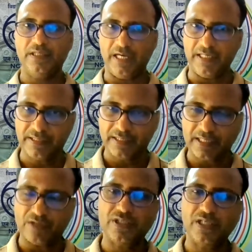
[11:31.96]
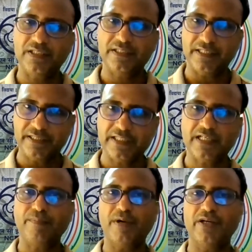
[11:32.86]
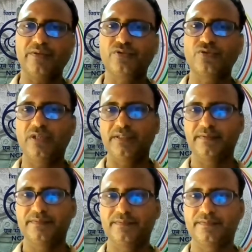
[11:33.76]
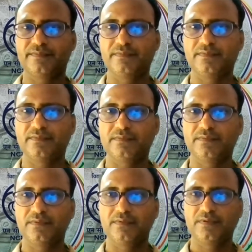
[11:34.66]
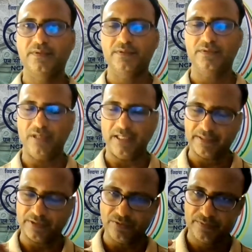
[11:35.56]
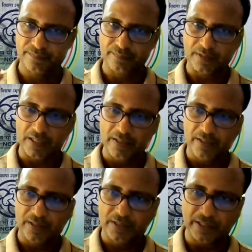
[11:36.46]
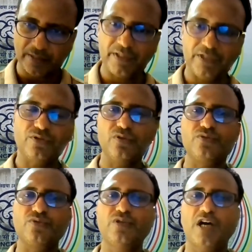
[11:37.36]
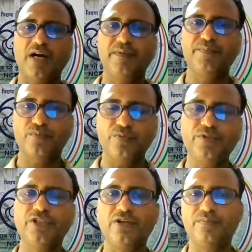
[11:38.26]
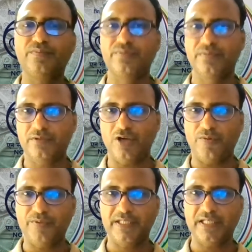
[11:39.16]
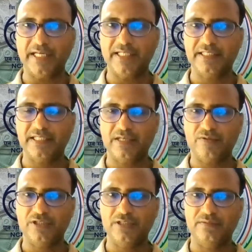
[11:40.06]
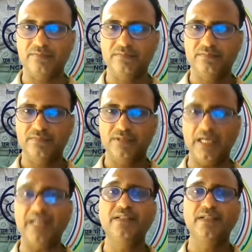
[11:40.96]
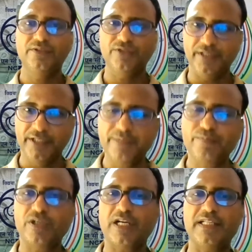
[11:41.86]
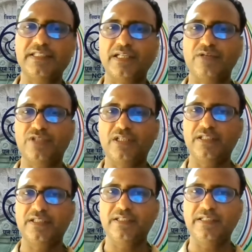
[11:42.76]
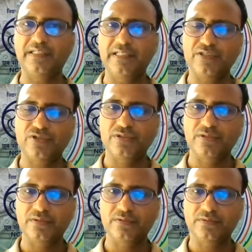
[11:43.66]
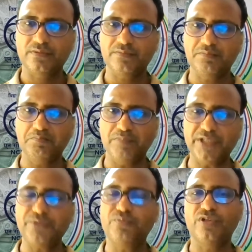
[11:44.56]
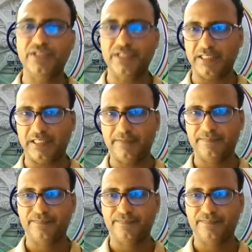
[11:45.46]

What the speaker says: Guidance and counseling is an integral part of schooling. So like, every school should have a provision of offering guidance and counseling. And the need for guidance counseling has increased manifold recently.